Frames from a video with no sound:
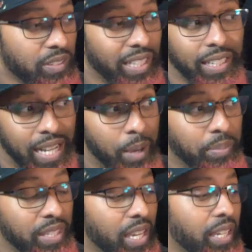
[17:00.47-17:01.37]
they can copy
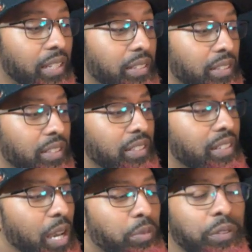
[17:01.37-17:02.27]
that.
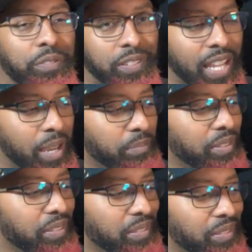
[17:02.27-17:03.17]
I would have
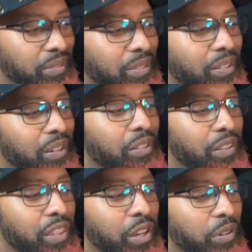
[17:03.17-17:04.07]
snapped
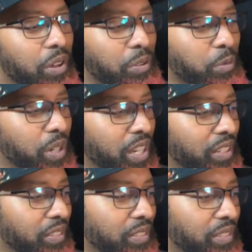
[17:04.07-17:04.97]
there
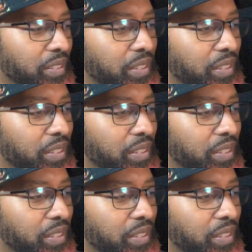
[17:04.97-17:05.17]
otherwise.